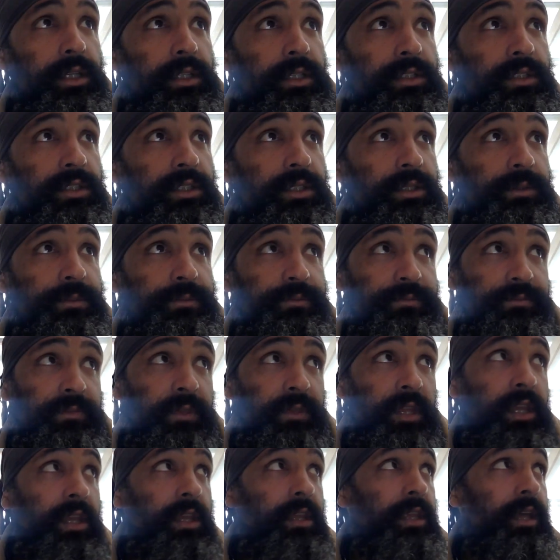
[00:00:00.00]
So
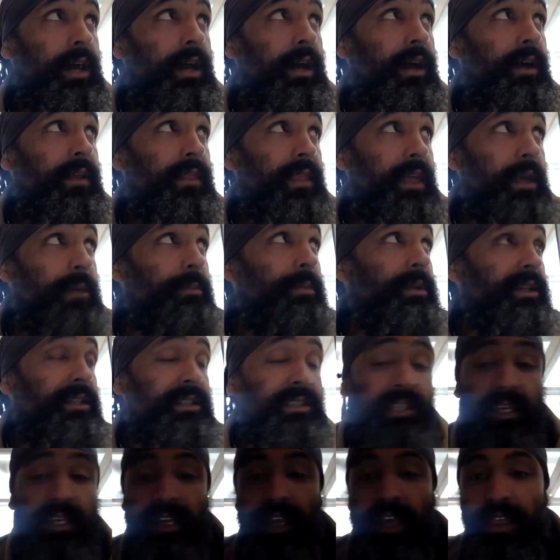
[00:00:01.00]
that being
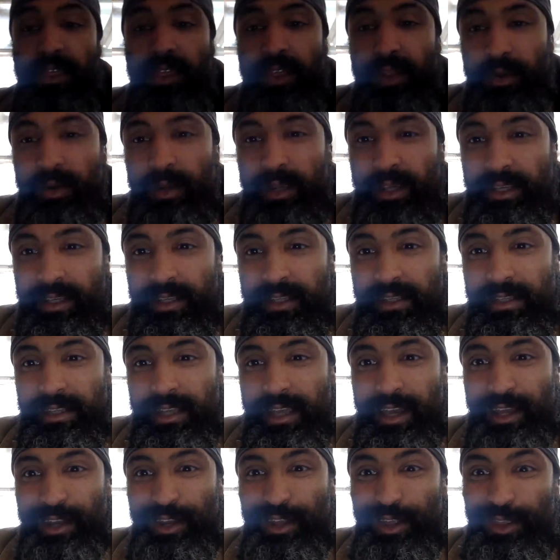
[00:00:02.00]
said, there is
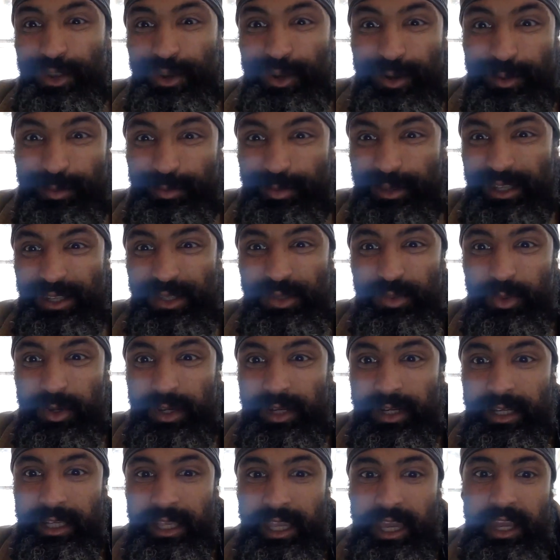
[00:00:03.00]
another
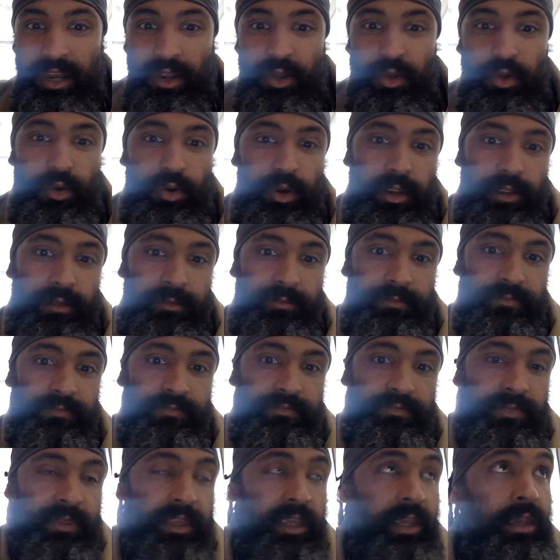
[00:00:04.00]
+1 category
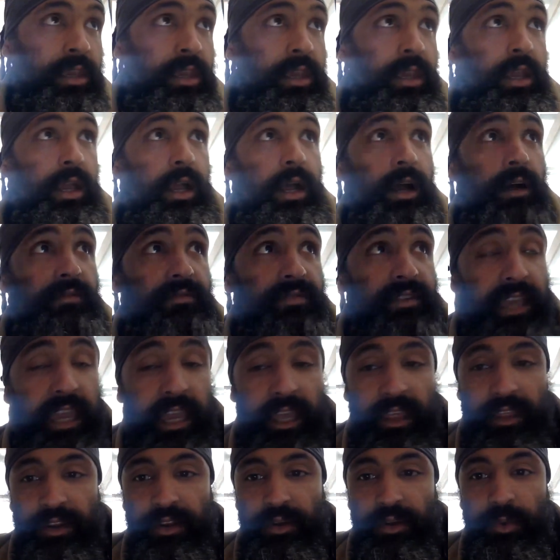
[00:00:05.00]
of
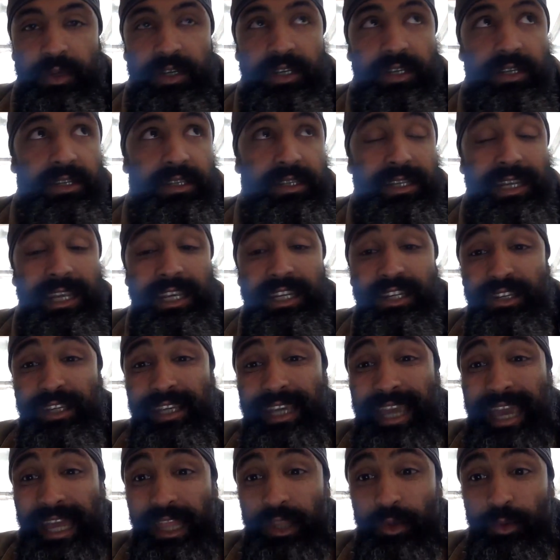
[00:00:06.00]
calendar, which is an
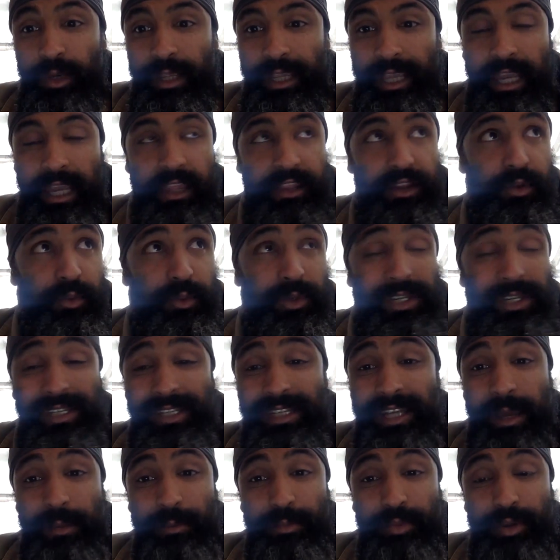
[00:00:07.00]
intercalary calendar, which
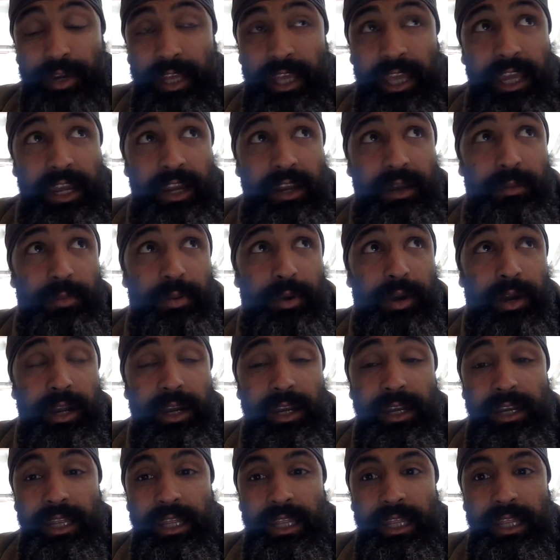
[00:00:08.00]
is not predicated
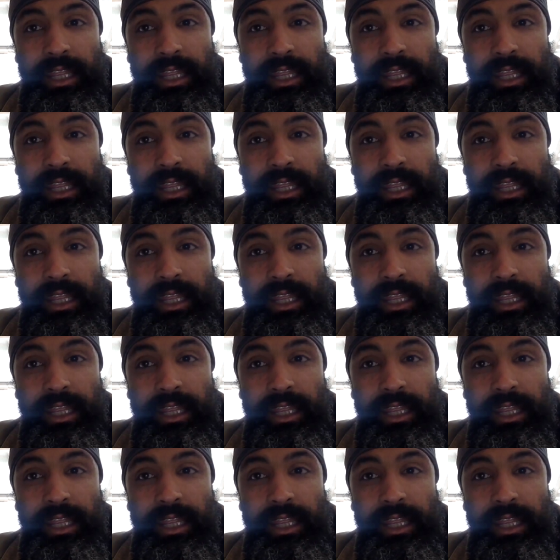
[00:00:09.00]
upon